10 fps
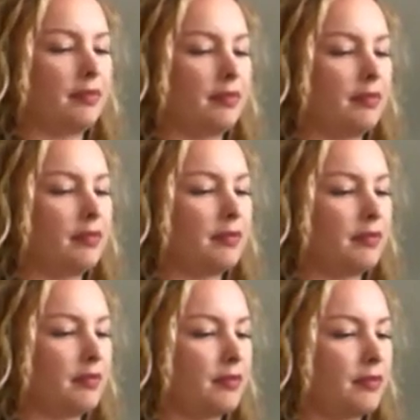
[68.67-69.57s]

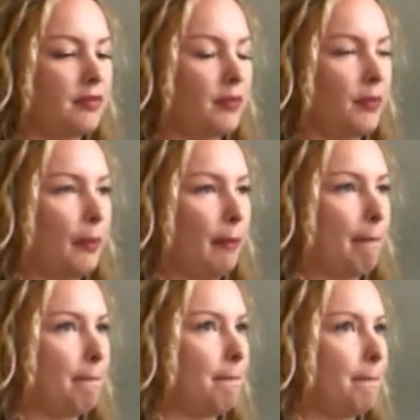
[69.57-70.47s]

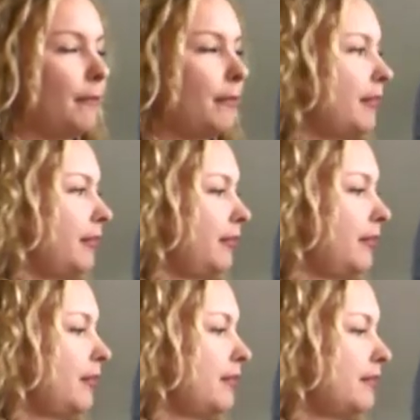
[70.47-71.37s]

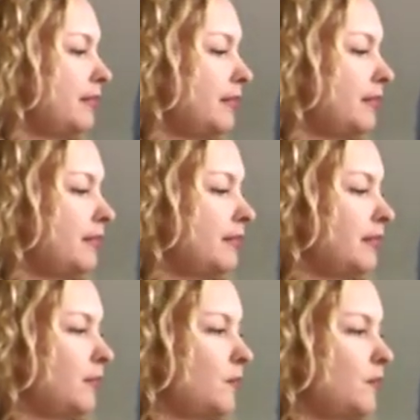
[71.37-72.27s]

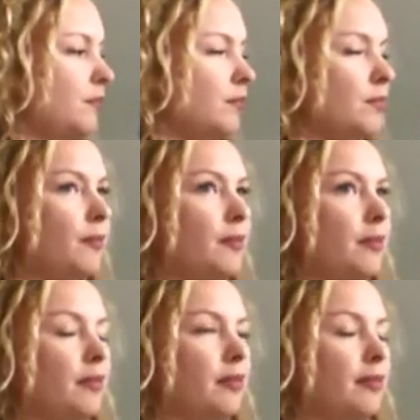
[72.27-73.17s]

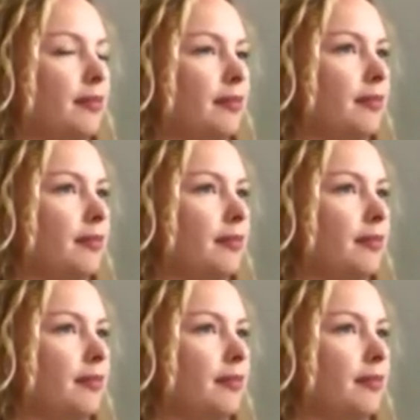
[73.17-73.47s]
This person isn't speaking.